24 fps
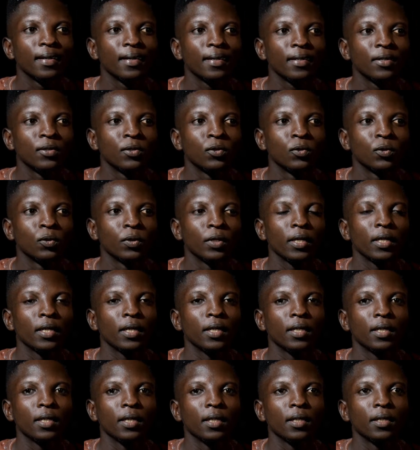you know,
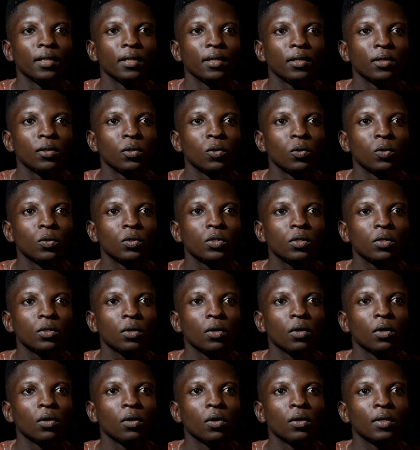he goes
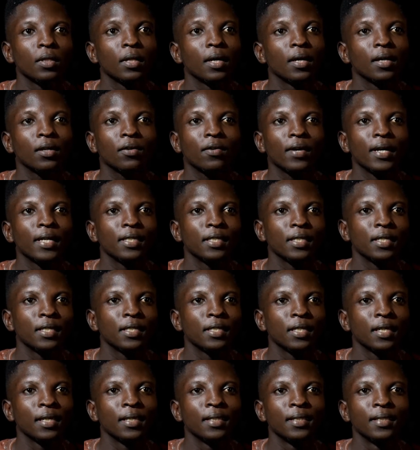under
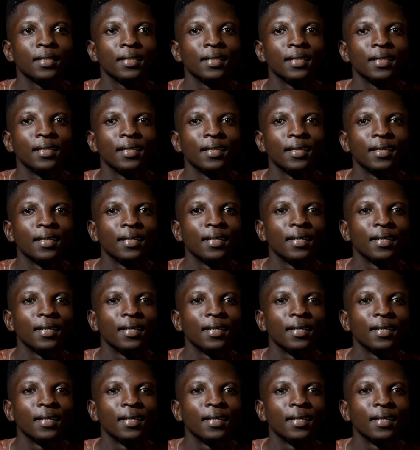crisis, and